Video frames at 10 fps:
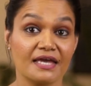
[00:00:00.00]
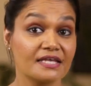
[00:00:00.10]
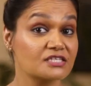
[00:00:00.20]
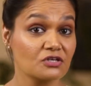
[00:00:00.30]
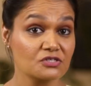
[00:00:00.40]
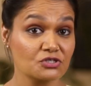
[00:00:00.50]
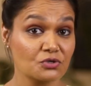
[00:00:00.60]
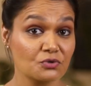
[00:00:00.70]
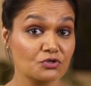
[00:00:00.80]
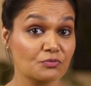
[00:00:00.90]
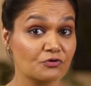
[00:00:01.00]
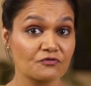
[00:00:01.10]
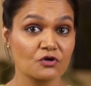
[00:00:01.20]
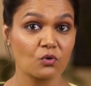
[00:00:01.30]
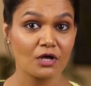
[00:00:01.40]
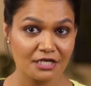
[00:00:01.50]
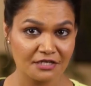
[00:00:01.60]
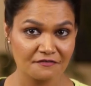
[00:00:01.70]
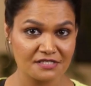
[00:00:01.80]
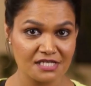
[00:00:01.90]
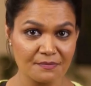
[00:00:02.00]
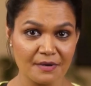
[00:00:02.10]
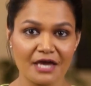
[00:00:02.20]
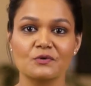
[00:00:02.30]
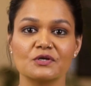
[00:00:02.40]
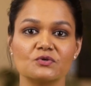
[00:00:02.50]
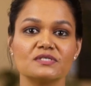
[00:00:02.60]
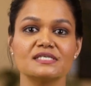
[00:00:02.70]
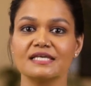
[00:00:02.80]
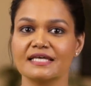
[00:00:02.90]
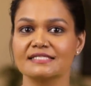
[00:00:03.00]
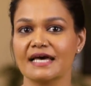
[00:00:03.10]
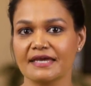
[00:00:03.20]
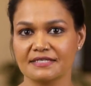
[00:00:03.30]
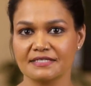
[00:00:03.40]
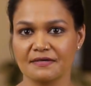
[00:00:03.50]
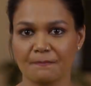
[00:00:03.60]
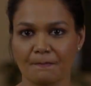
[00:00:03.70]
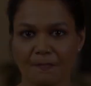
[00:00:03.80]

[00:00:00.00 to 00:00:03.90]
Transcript: It has also shown to improve the quality of sleep and reduces anxiety.